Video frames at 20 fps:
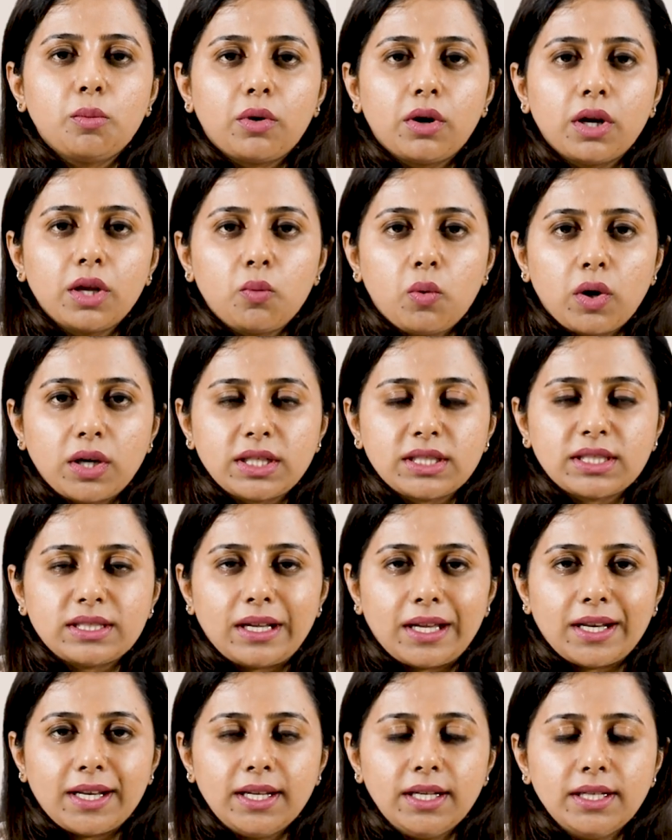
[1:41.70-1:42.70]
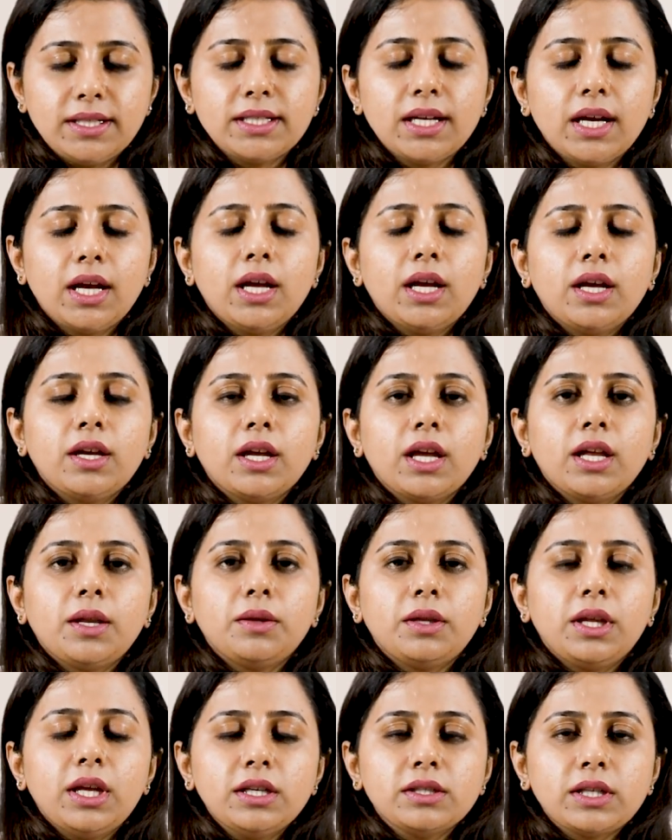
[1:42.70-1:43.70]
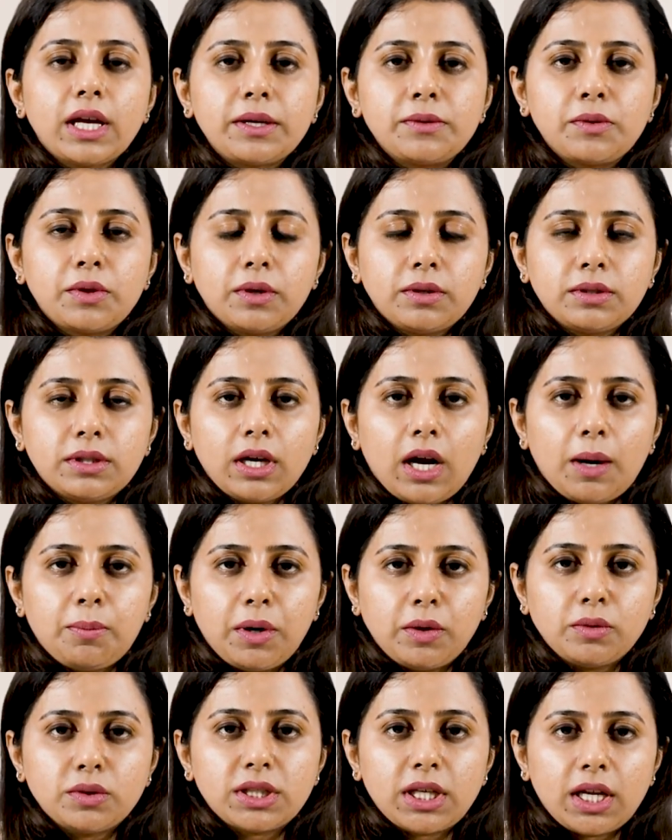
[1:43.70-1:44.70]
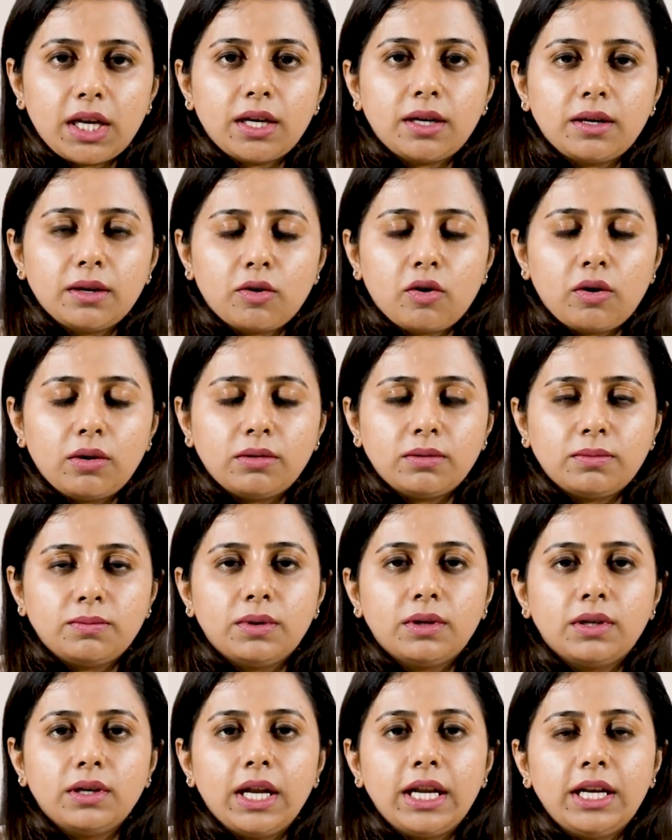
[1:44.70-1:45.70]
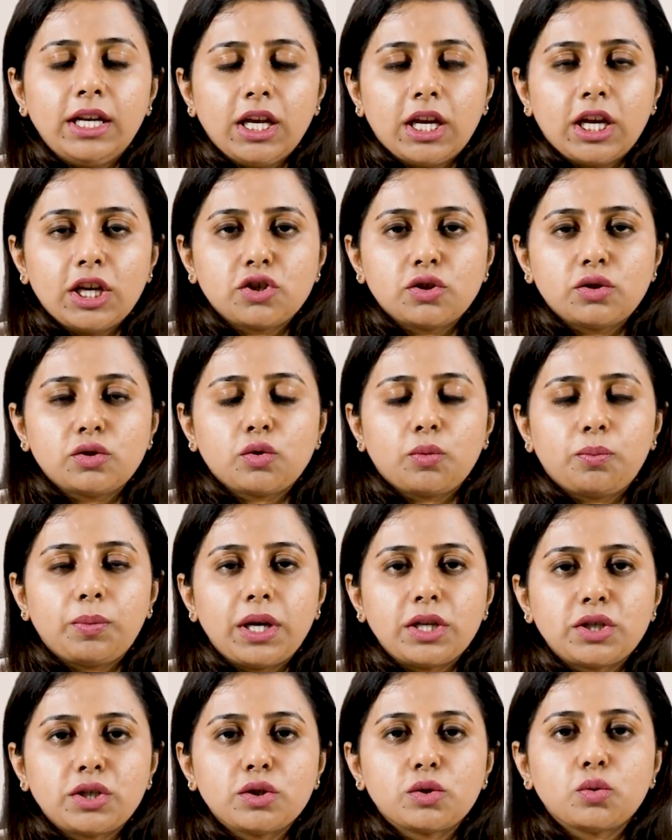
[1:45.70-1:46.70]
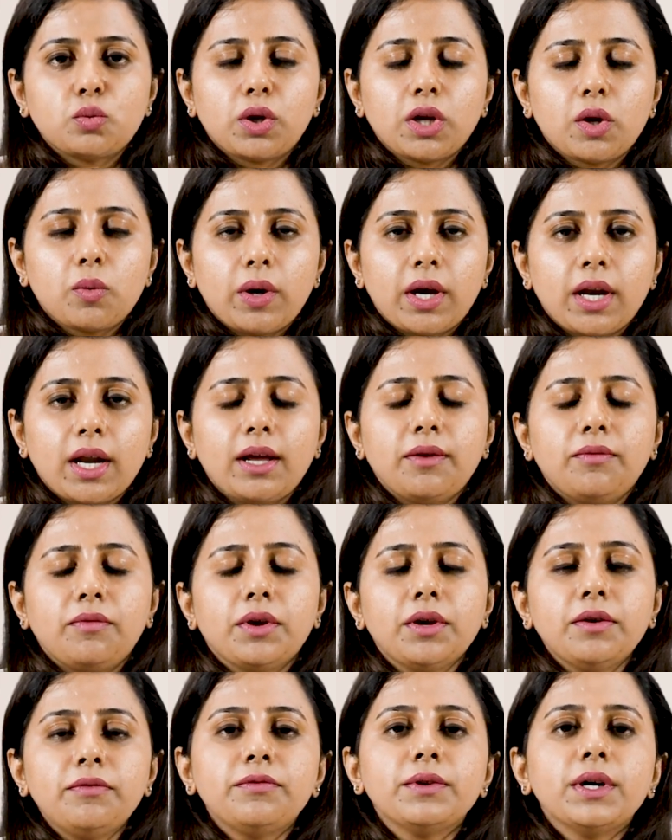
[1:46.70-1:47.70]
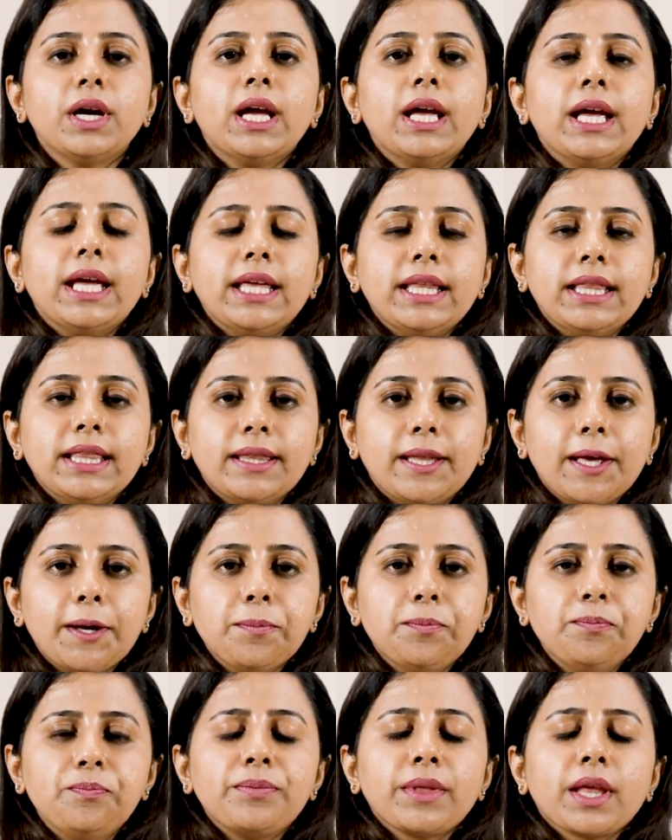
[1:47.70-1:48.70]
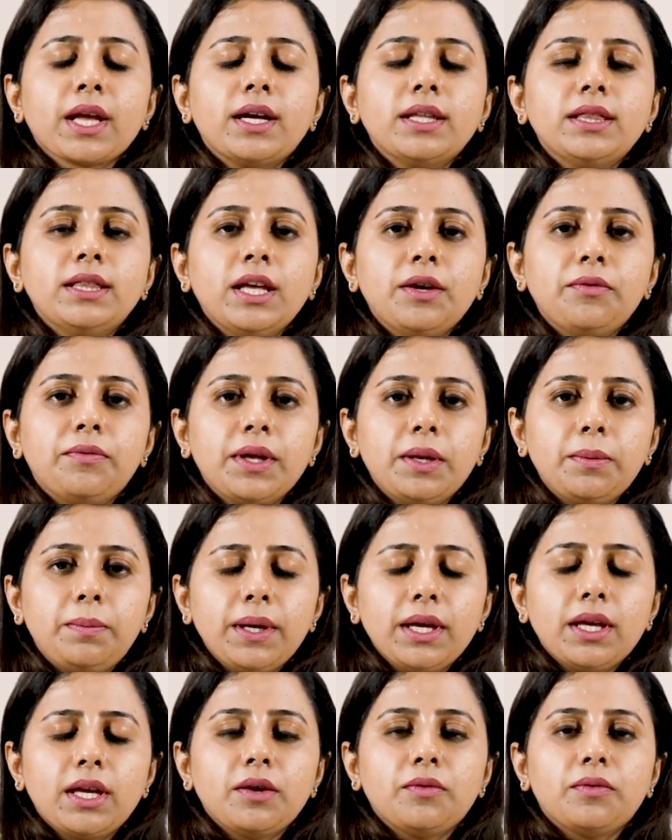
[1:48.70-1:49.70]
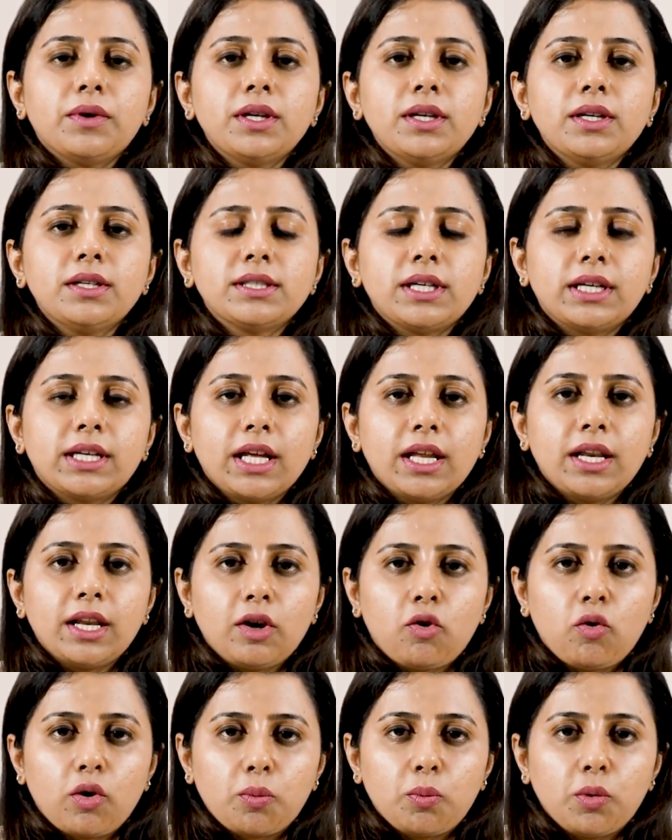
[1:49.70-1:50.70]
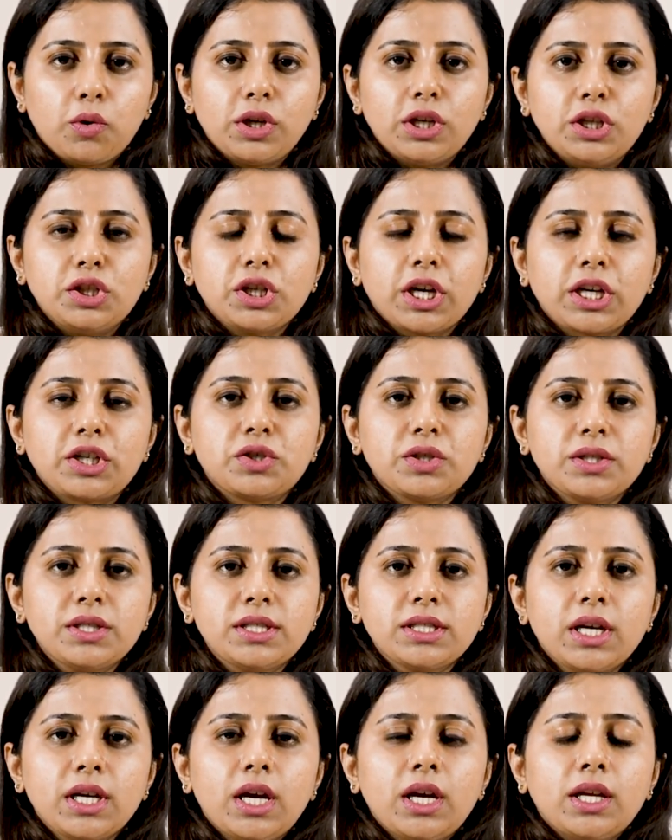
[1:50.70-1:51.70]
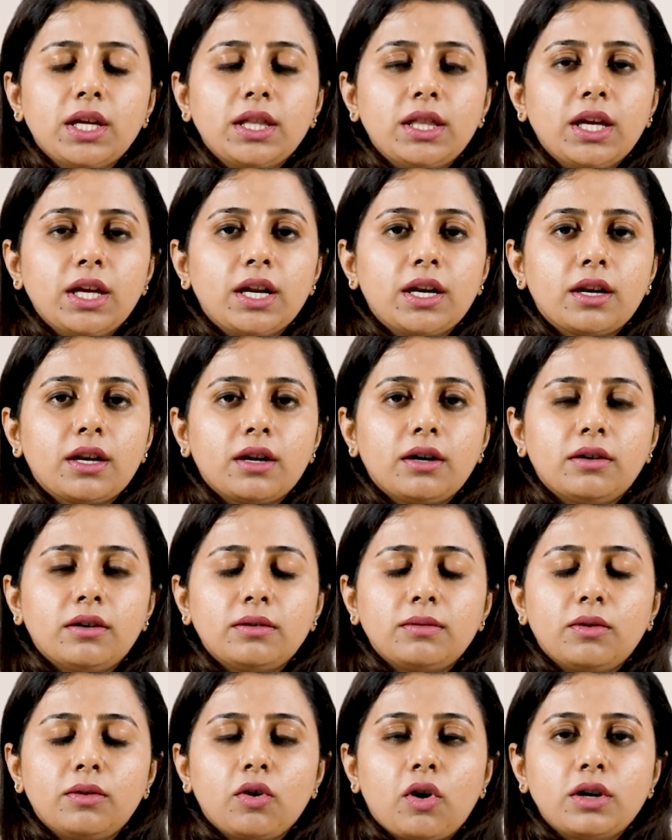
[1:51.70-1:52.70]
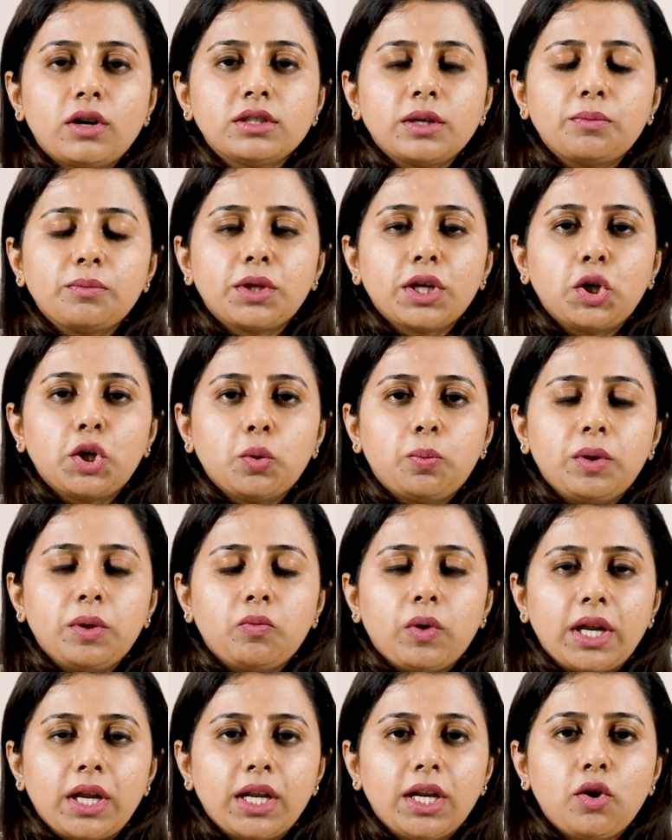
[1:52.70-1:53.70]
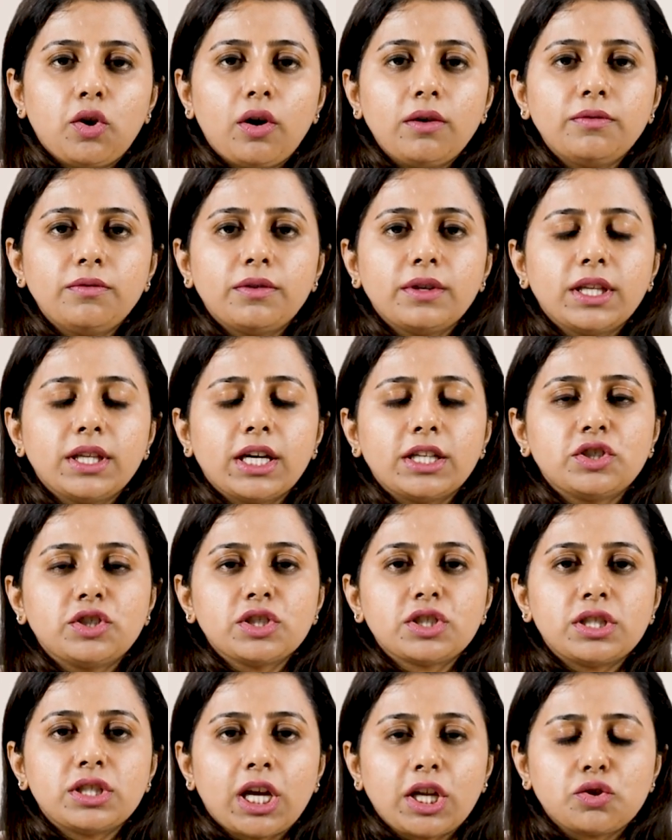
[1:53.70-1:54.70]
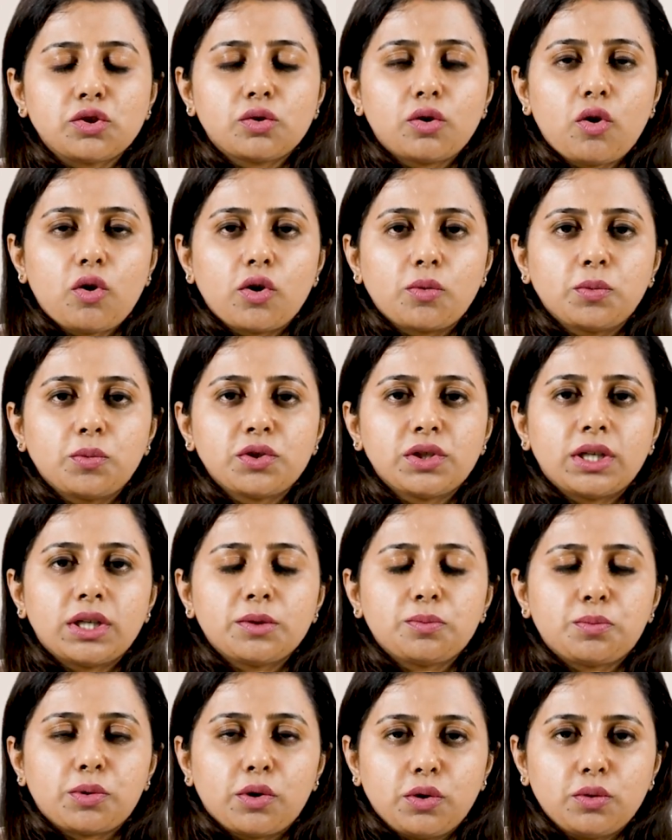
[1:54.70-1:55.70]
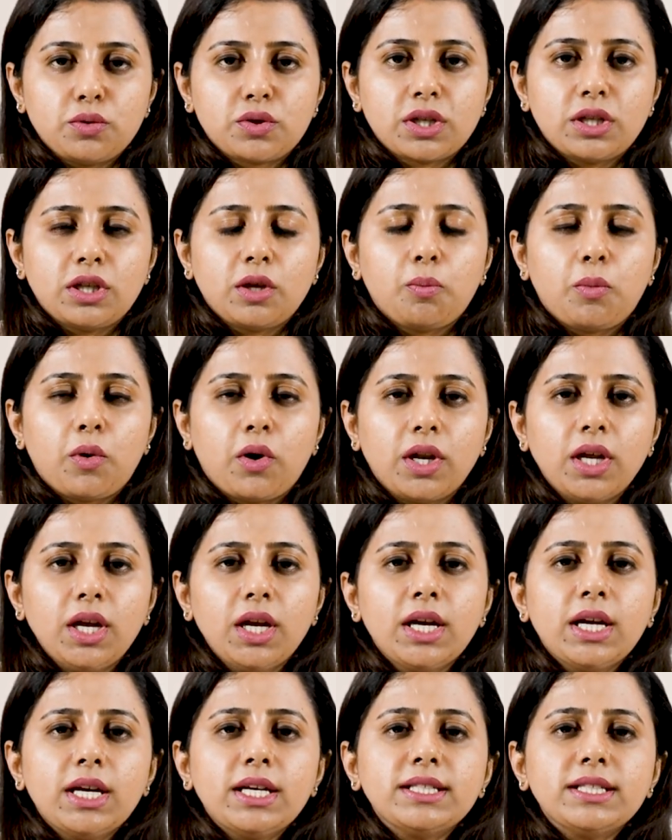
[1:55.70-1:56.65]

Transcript: the body, what is done is, in these are the above said indications or patients who require IVF, in them they will be given certain hormone injections. They are not something to be worried of. They are just natural hormones that are produced in the body.